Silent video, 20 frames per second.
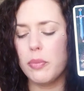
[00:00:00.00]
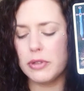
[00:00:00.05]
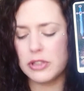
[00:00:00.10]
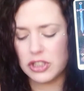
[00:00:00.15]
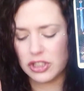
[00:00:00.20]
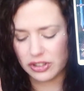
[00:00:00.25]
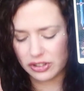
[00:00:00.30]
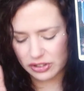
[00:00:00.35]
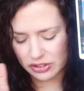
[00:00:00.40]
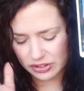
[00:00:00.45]
But
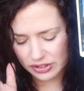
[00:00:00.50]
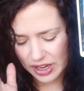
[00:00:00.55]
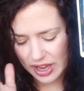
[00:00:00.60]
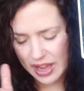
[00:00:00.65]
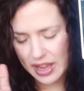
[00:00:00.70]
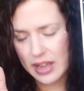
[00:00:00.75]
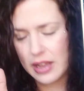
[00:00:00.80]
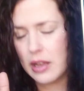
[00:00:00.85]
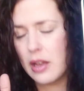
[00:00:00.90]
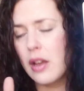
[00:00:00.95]
just
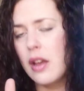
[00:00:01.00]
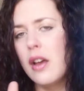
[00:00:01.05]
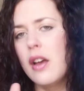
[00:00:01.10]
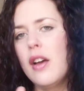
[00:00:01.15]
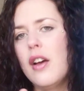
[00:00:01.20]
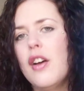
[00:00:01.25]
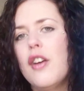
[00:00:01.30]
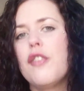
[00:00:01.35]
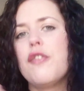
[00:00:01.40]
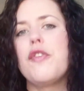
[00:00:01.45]
stay
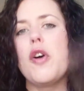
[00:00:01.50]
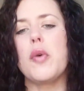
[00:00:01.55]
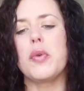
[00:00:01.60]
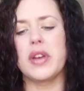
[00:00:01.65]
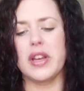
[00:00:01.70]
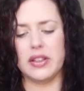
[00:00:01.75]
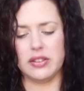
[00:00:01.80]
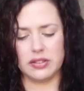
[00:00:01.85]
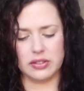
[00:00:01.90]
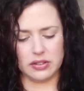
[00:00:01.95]

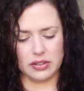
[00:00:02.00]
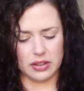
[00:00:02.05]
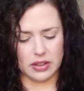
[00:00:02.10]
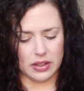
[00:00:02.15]
focused.